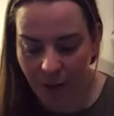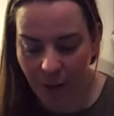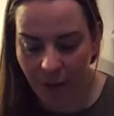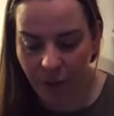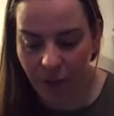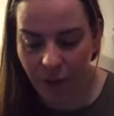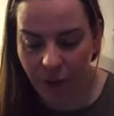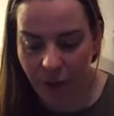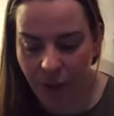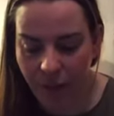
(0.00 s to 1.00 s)
And if you
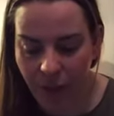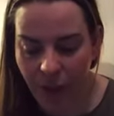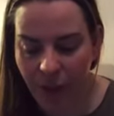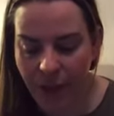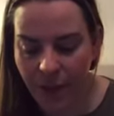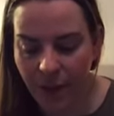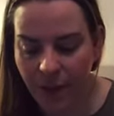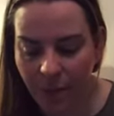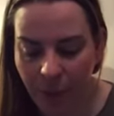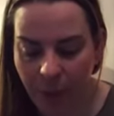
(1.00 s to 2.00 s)
struggle to visualize, just
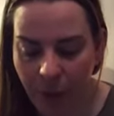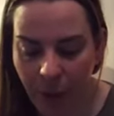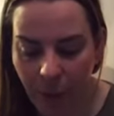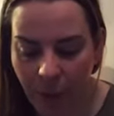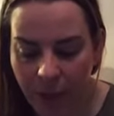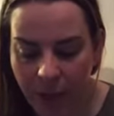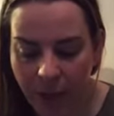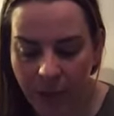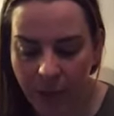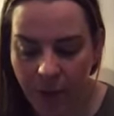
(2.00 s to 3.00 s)
simply bring
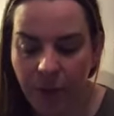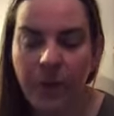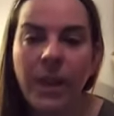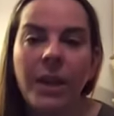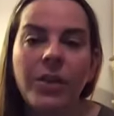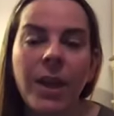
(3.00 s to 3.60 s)
awareness to each